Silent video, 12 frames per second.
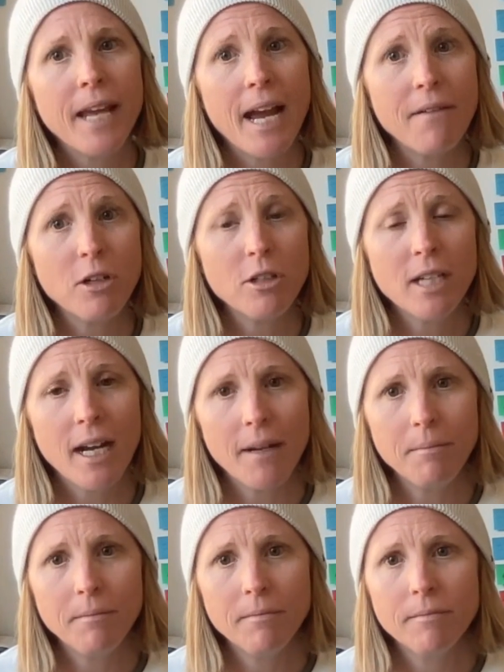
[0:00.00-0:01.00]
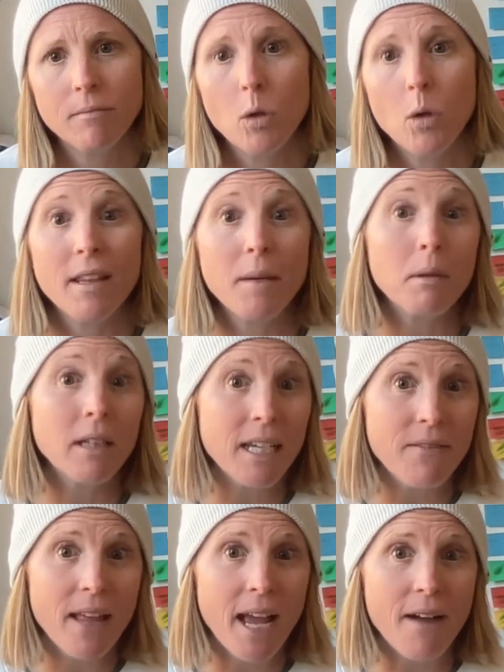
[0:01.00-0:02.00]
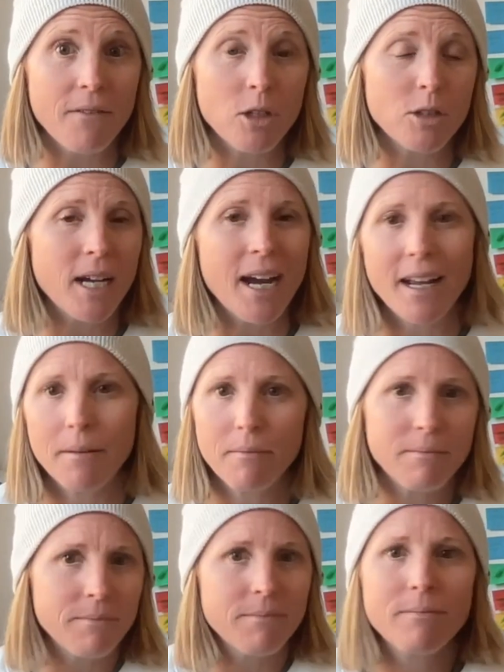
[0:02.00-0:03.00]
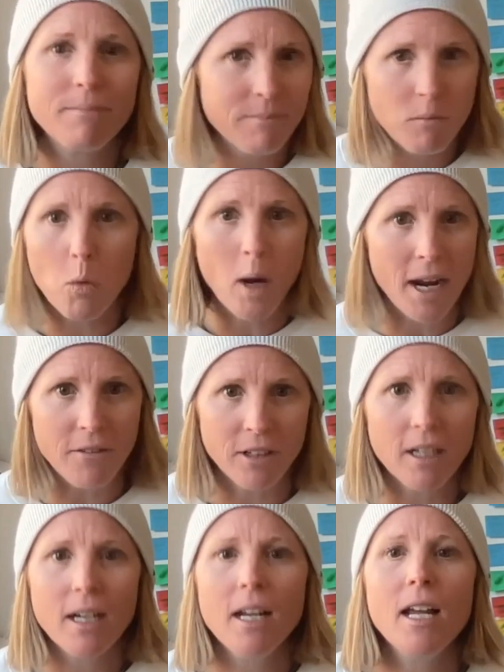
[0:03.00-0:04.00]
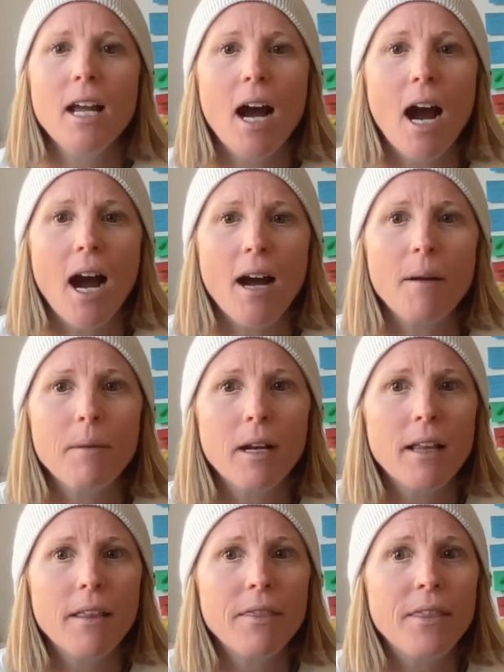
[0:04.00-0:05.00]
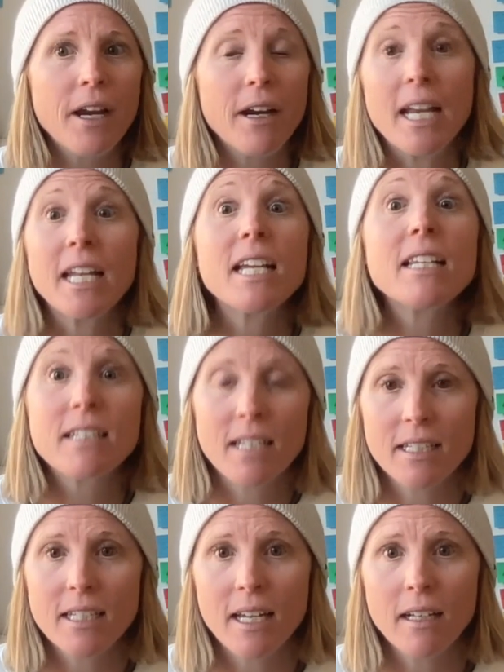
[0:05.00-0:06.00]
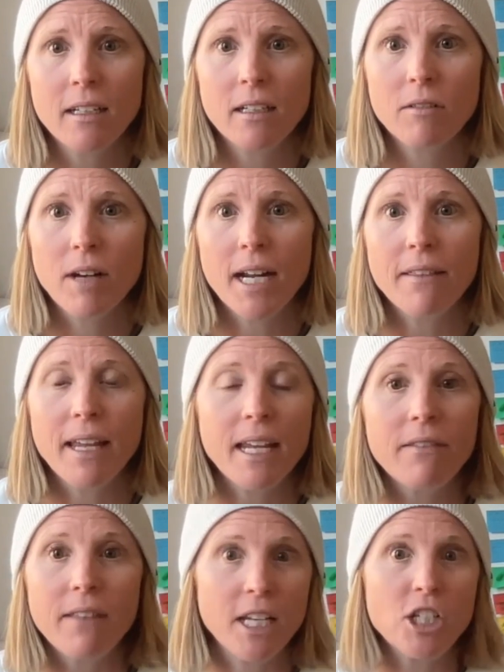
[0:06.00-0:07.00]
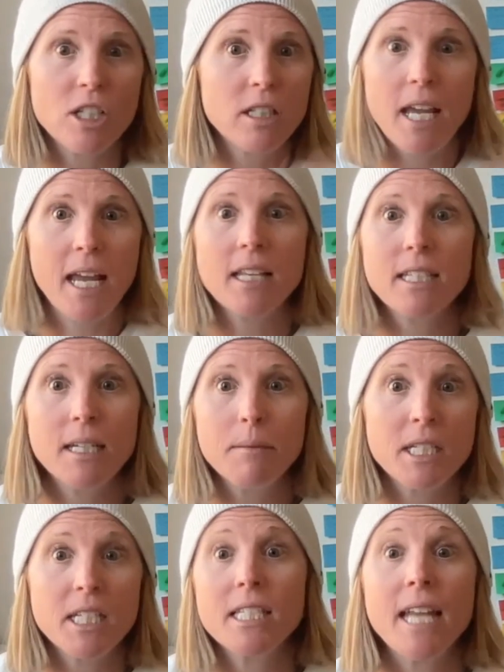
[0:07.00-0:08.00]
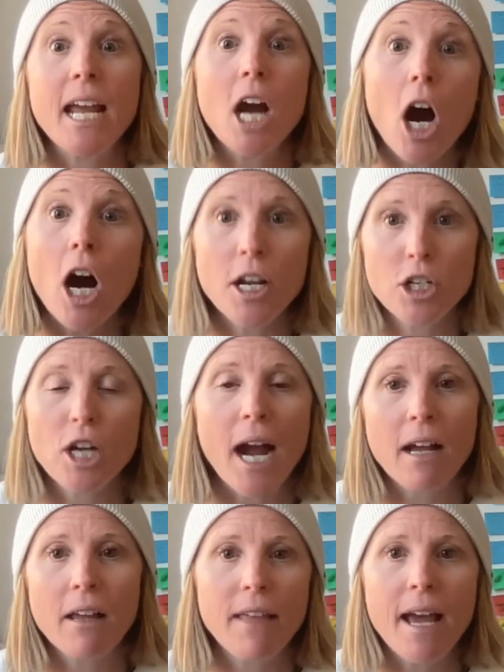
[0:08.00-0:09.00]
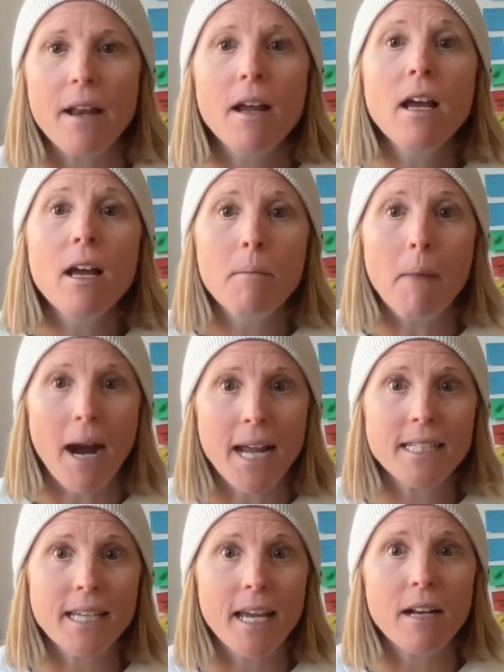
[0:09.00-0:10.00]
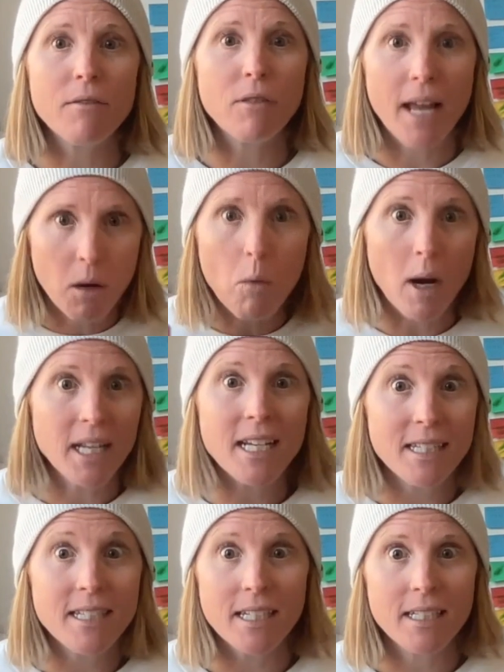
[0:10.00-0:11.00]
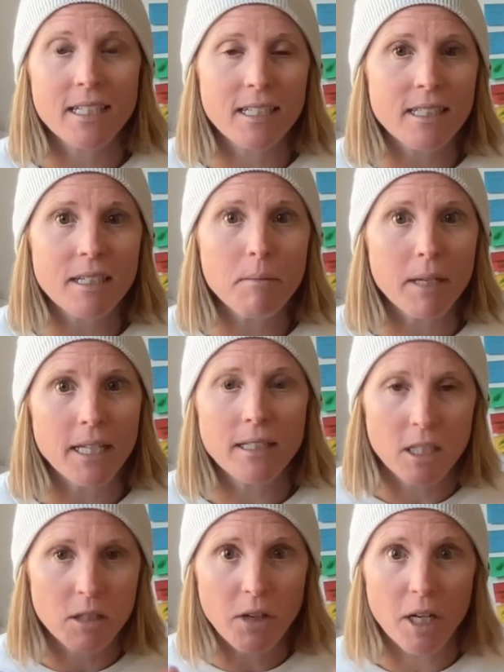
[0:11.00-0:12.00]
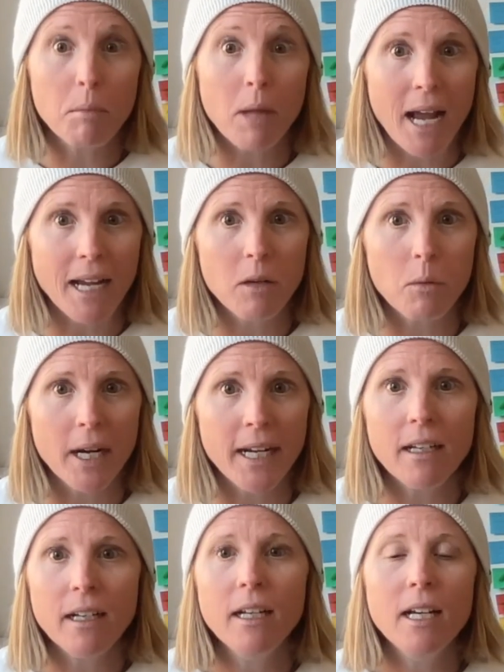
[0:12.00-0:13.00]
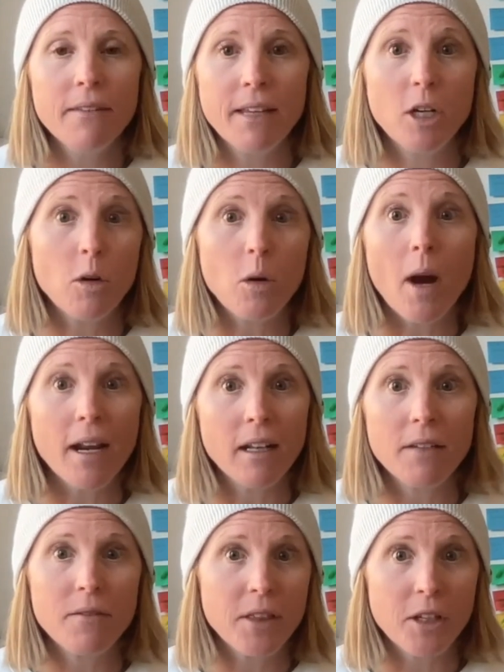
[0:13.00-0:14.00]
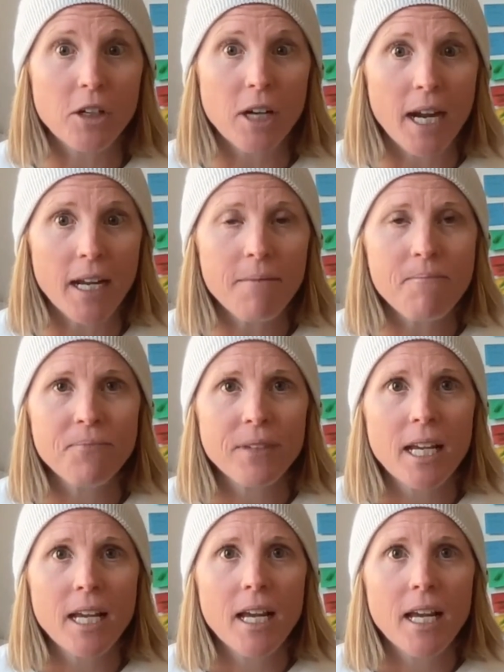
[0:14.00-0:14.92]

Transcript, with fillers: they have no time or they believe they have no time whatever um, they're inconsistent right they, they just can't seem to stay on track that mindset of like what consistency means it's very black and white they don't know how to live in the gray